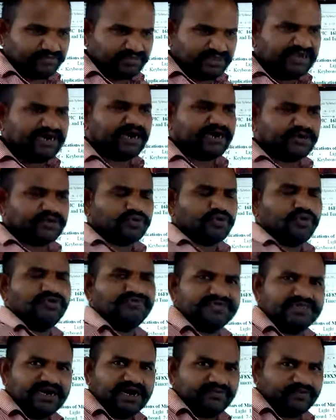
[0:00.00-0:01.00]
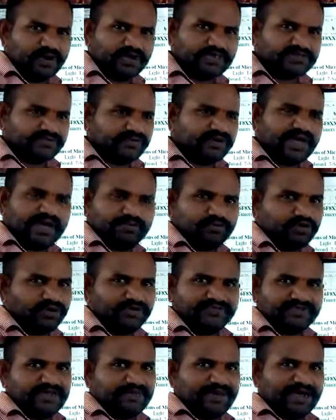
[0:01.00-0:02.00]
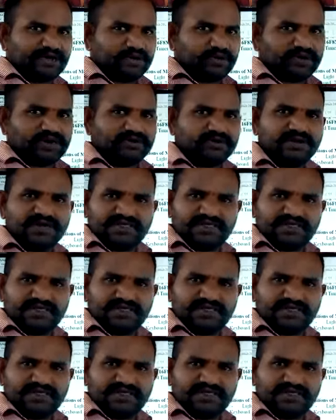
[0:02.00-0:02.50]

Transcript: In order to go with the advanced one, I am going with the microcontroller.